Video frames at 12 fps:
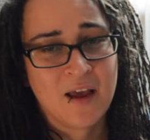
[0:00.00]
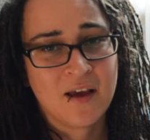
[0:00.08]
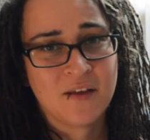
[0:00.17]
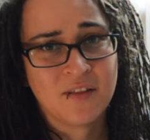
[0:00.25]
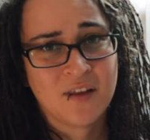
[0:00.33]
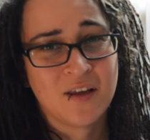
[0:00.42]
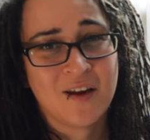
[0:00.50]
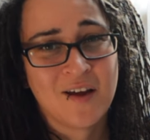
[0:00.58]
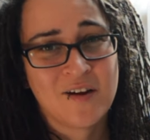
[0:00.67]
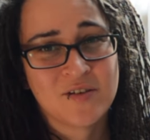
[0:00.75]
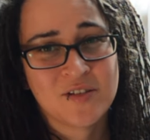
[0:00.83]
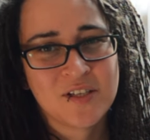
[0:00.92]
and the
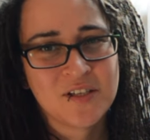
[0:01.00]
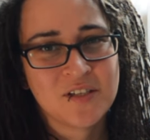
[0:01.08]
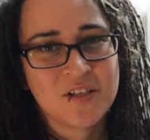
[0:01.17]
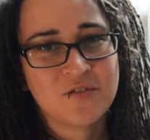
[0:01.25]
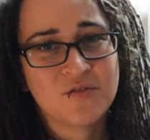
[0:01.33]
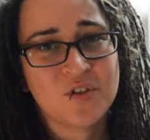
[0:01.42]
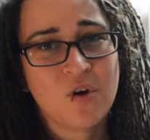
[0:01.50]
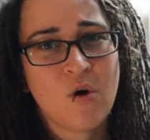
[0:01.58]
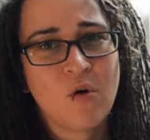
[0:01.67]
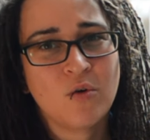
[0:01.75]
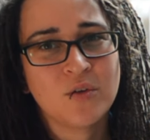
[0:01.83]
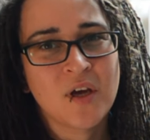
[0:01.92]
NA are sensitive to
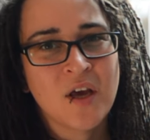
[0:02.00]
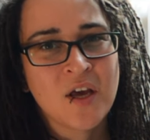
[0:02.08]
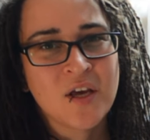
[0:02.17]
cold,